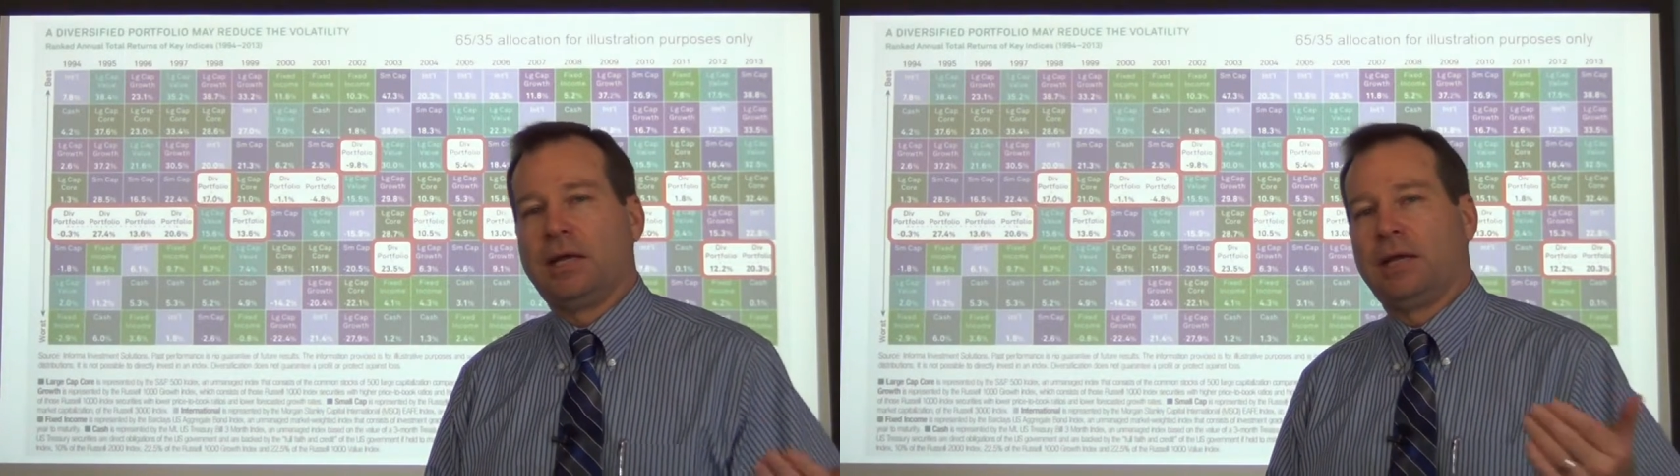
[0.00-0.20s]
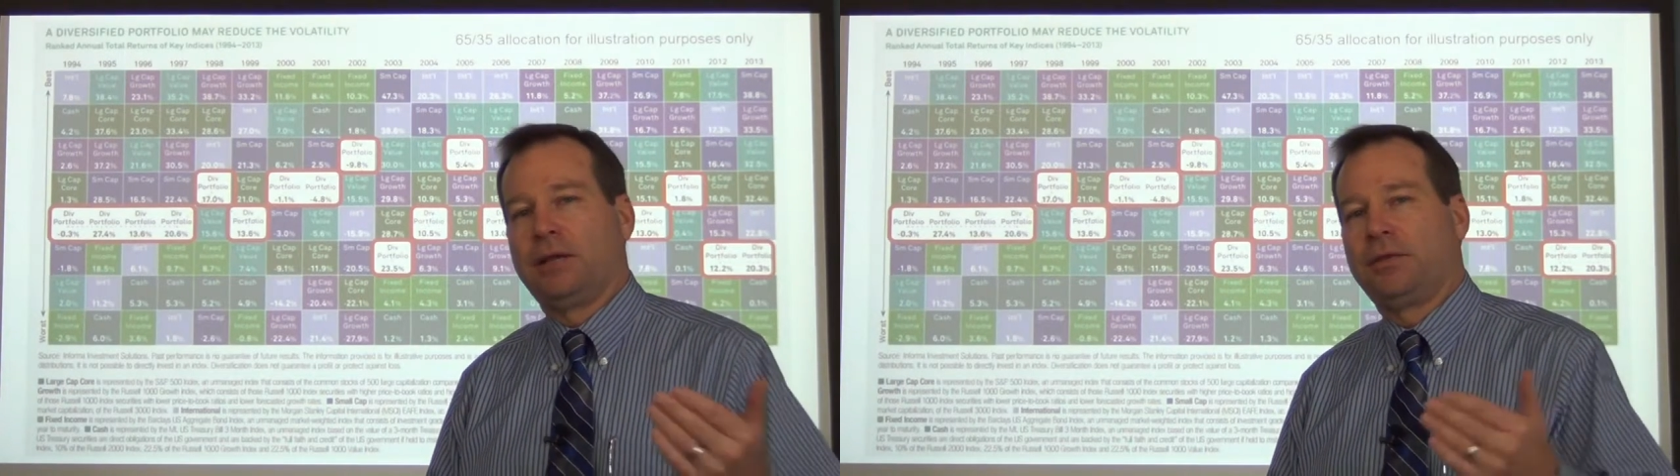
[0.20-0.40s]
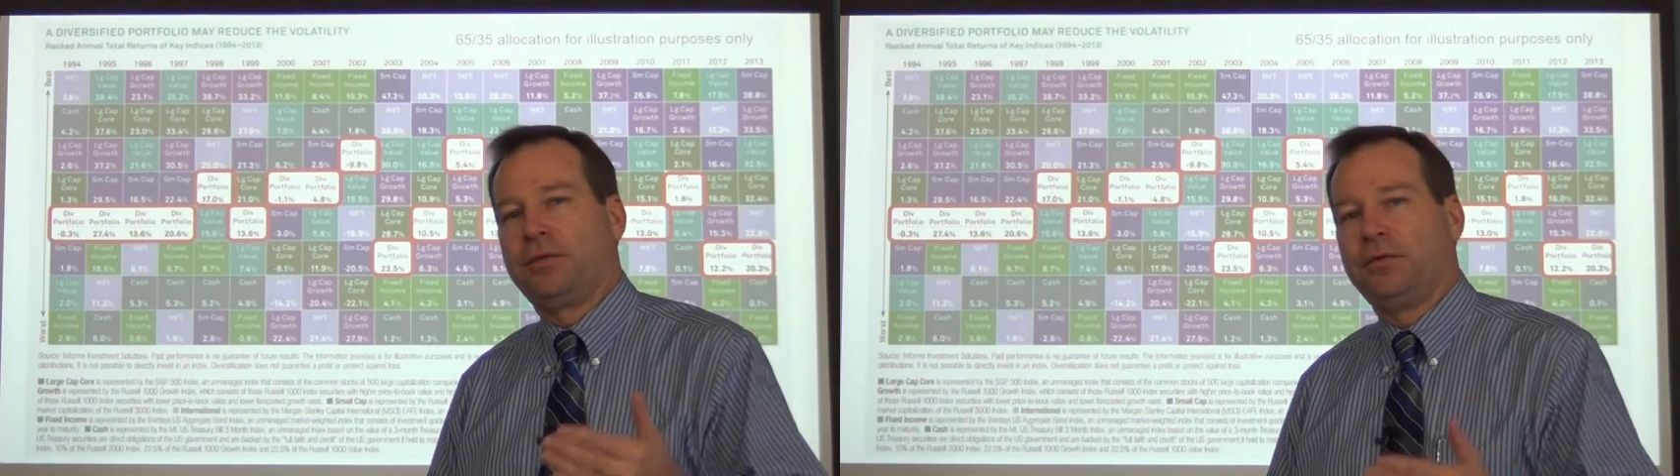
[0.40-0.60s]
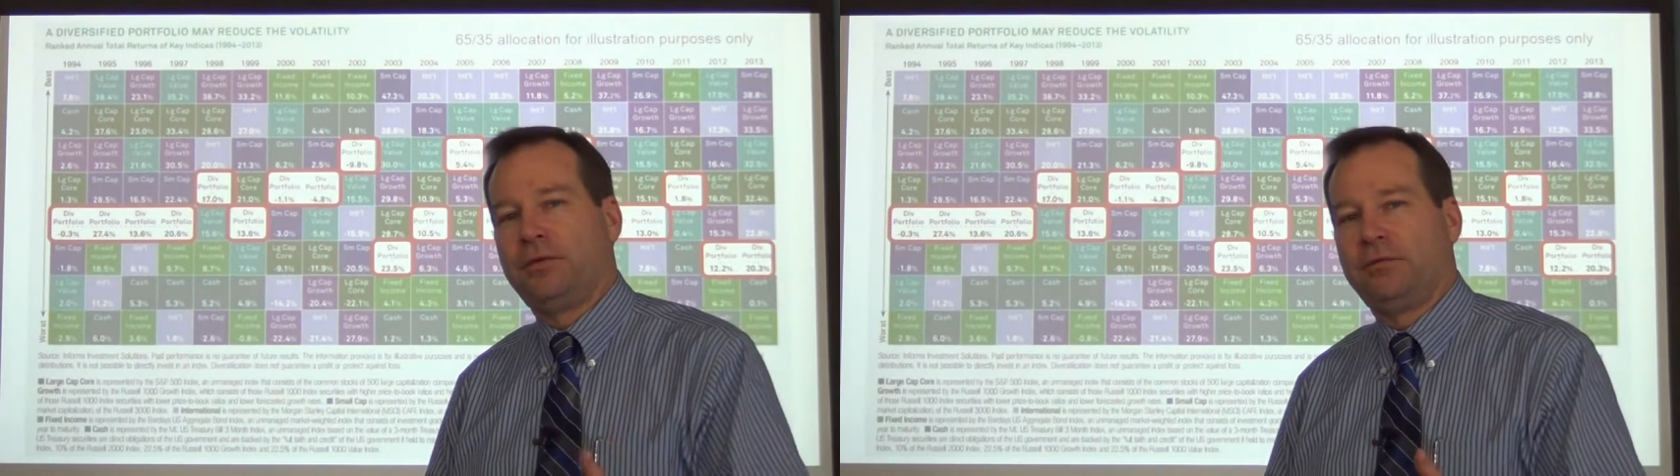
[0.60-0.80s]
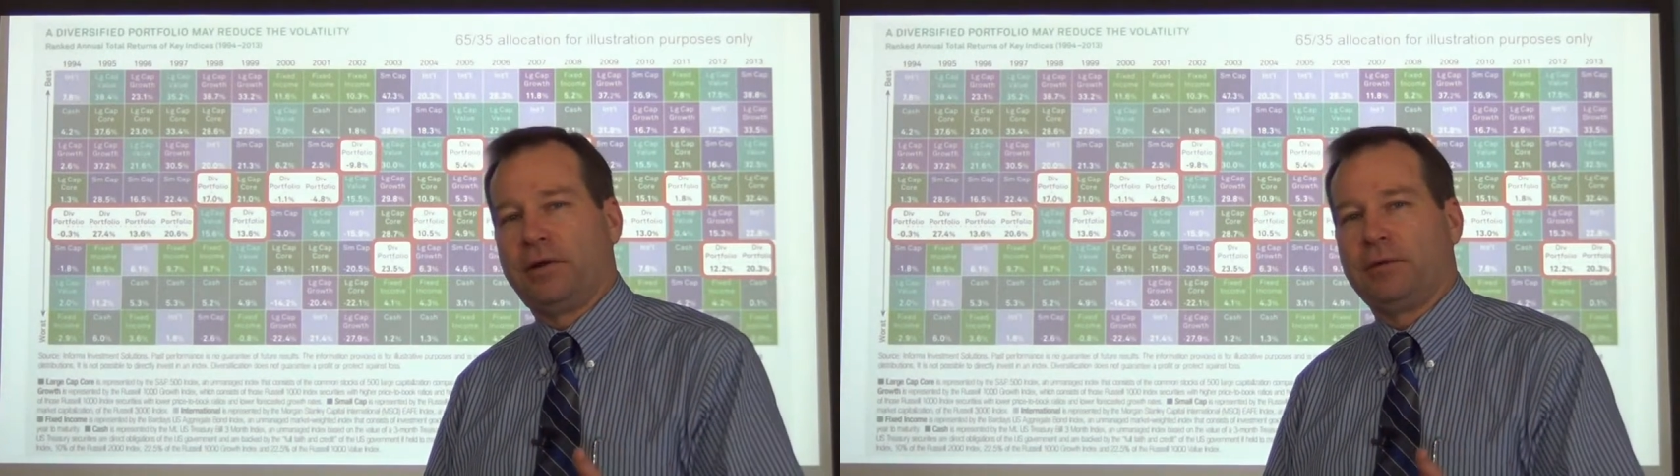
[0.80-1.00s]
and
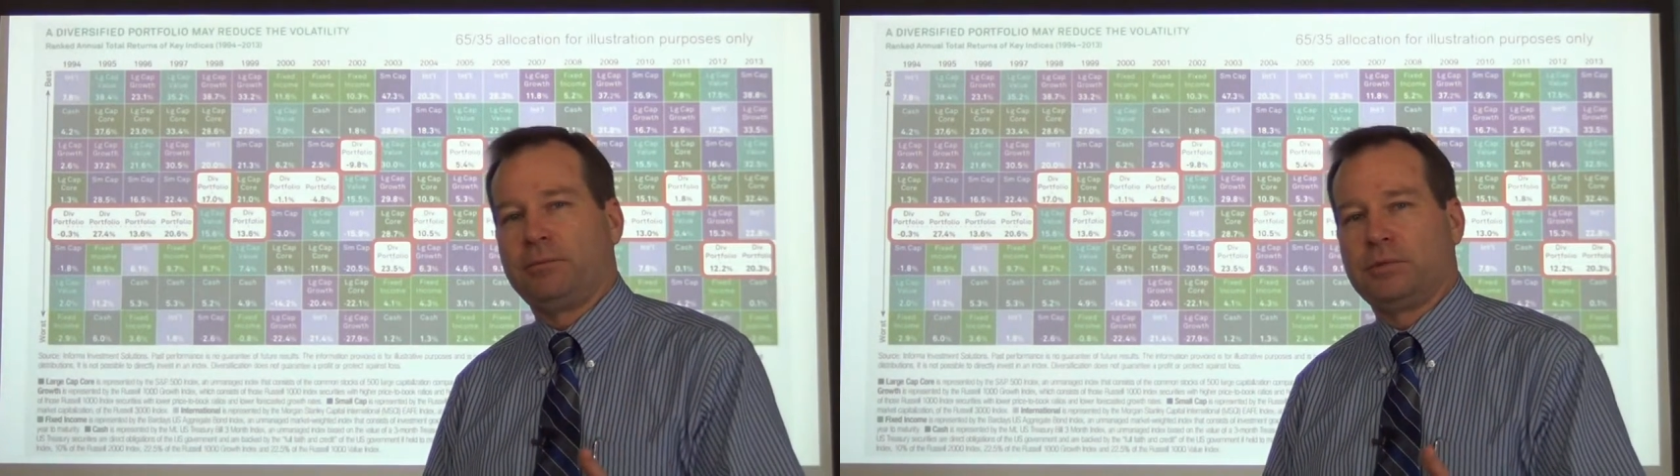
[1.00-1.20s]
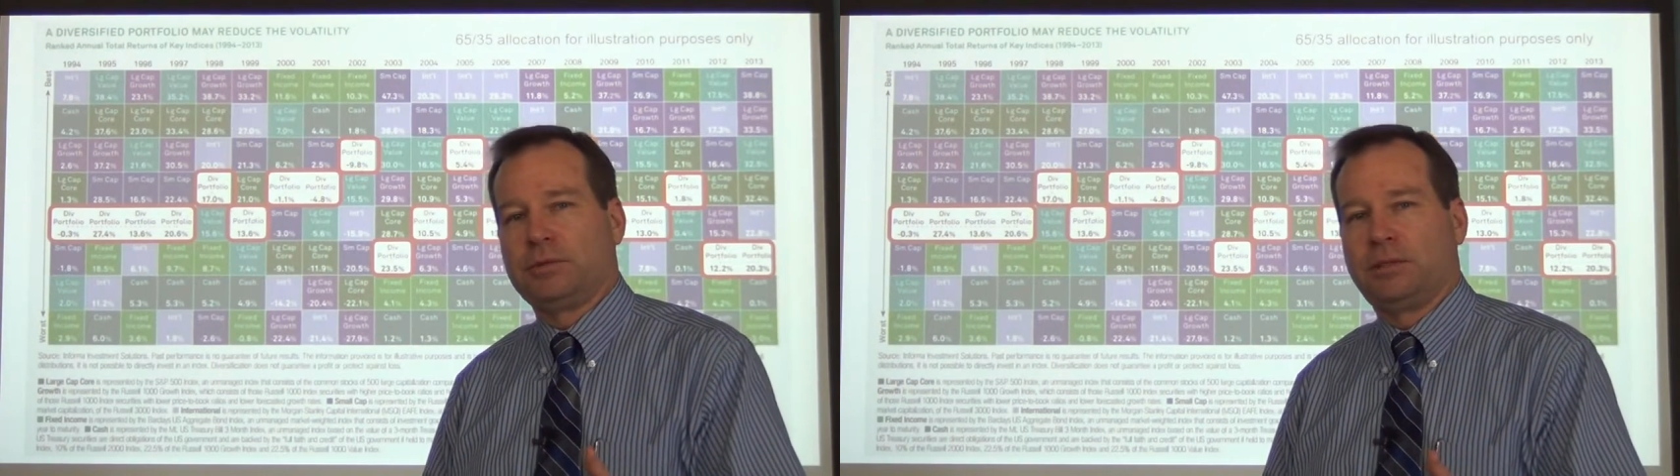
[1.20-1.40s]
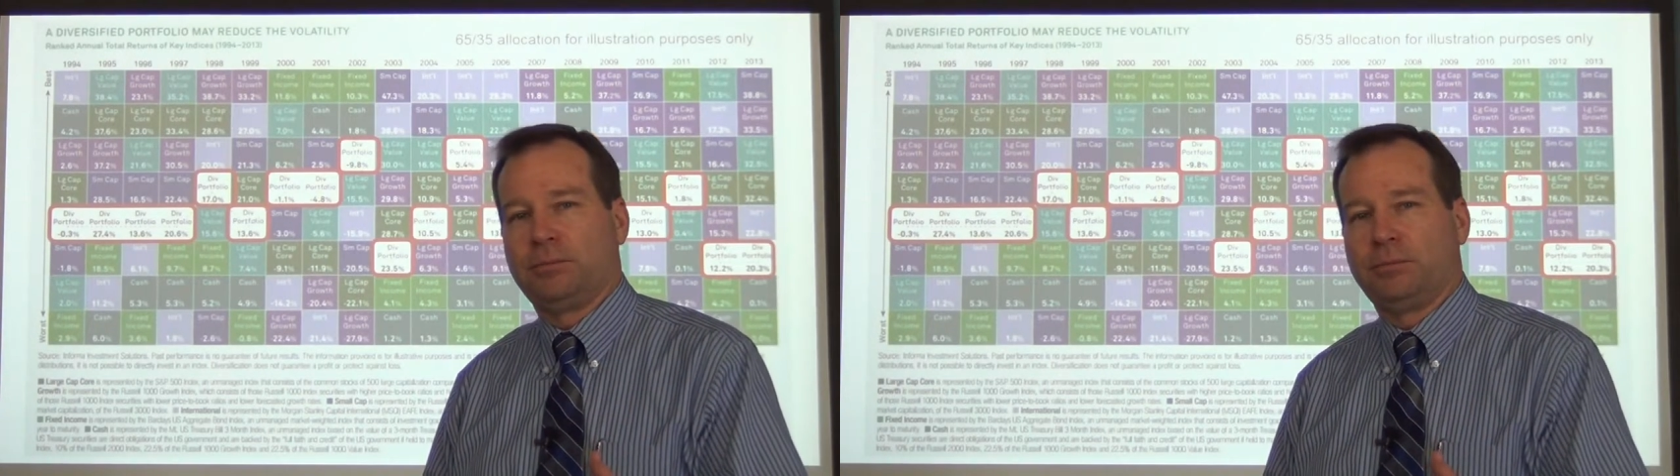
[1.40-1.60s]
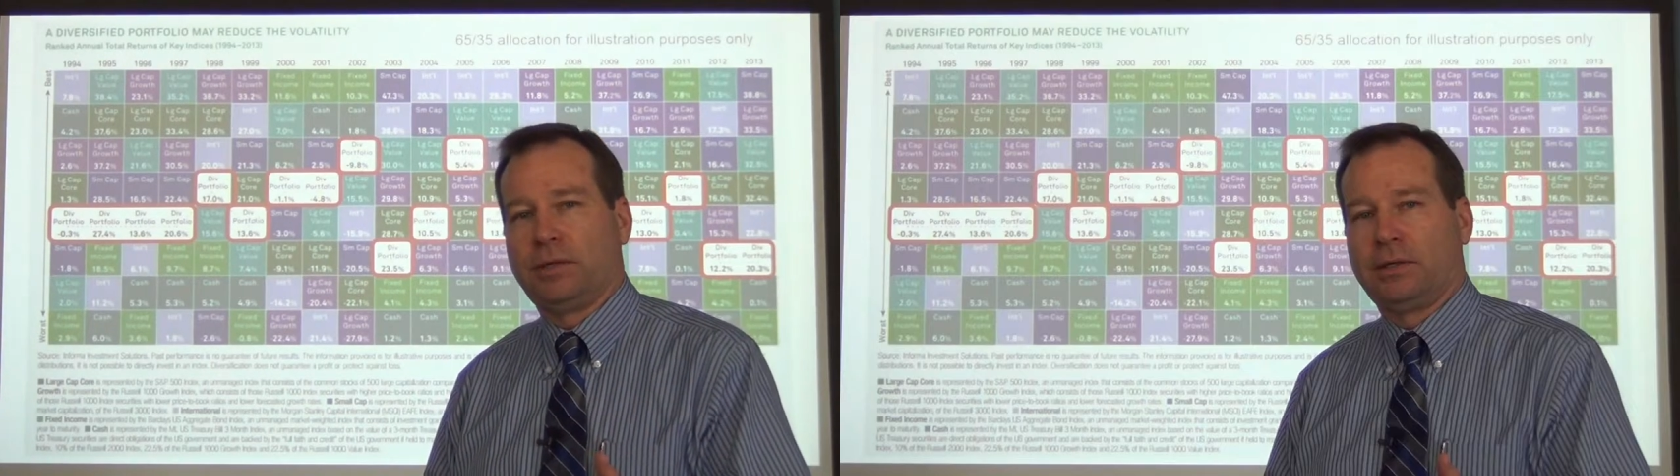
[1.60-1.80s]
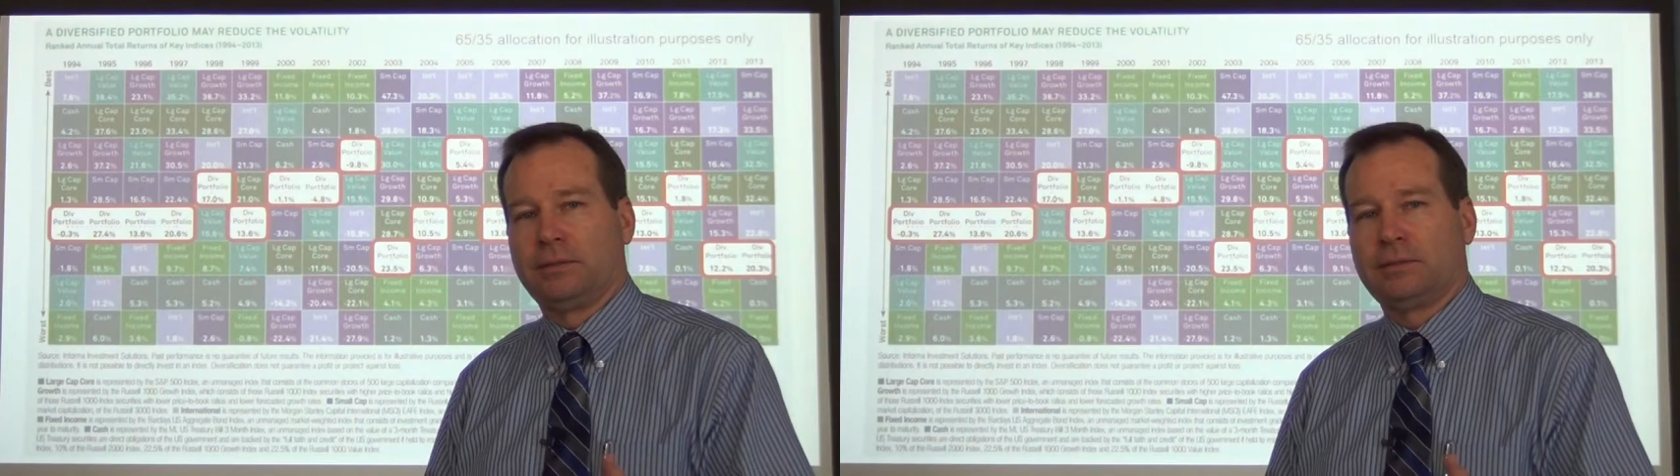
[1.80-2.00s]
35%
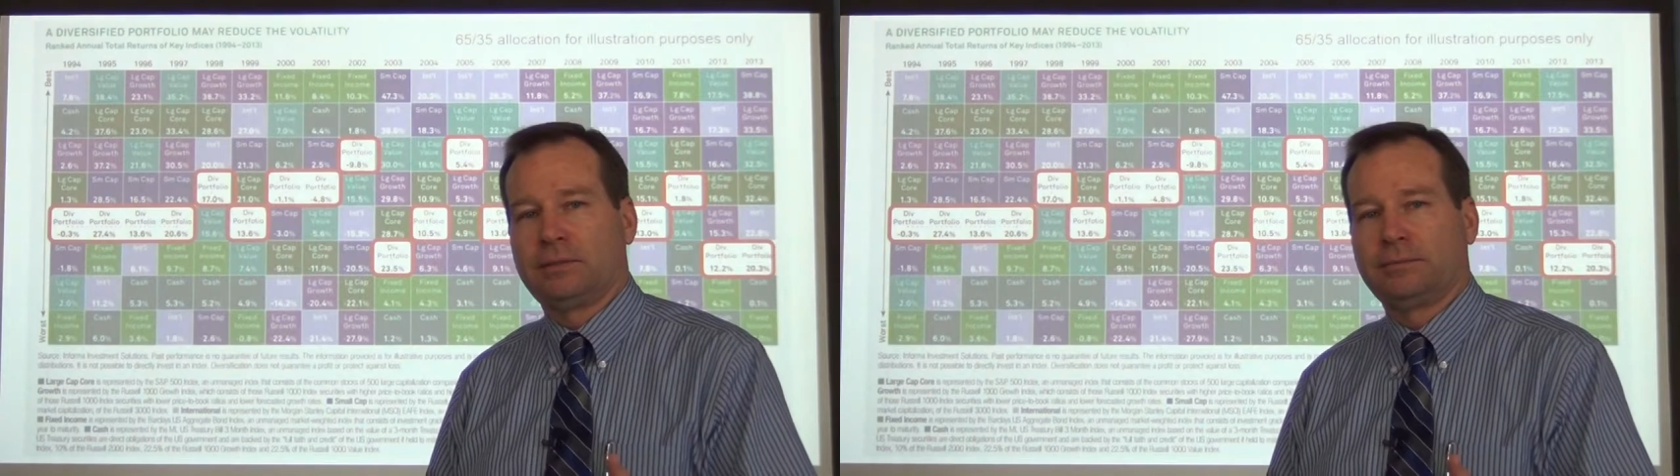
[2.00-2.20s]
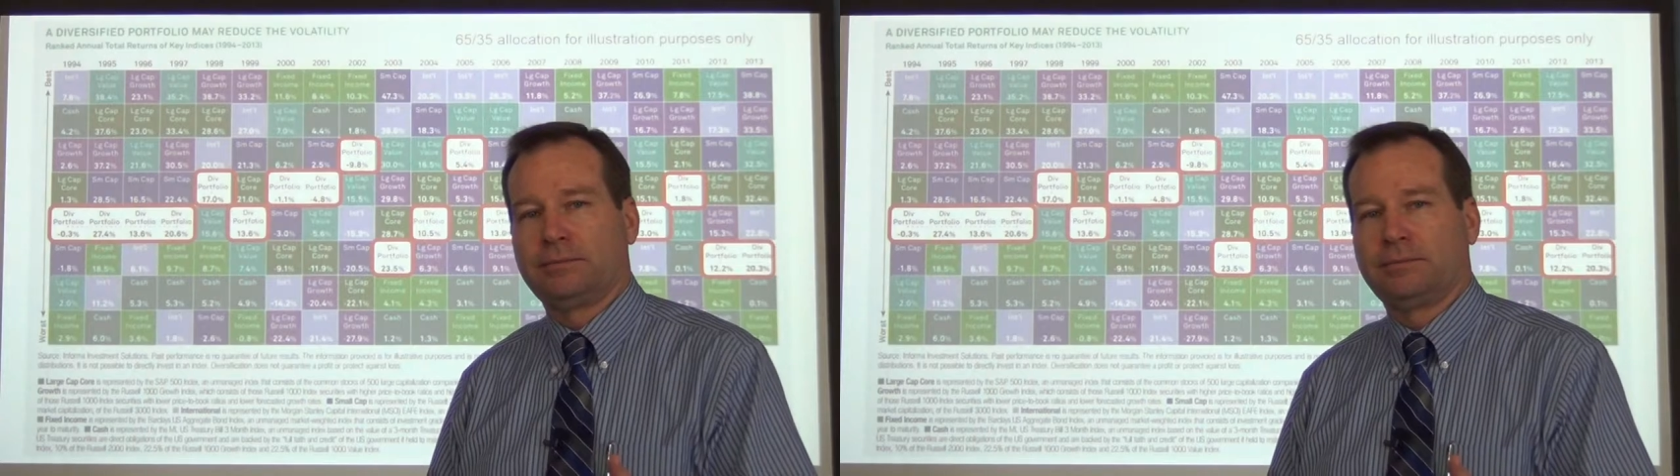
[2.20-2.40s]
bonds.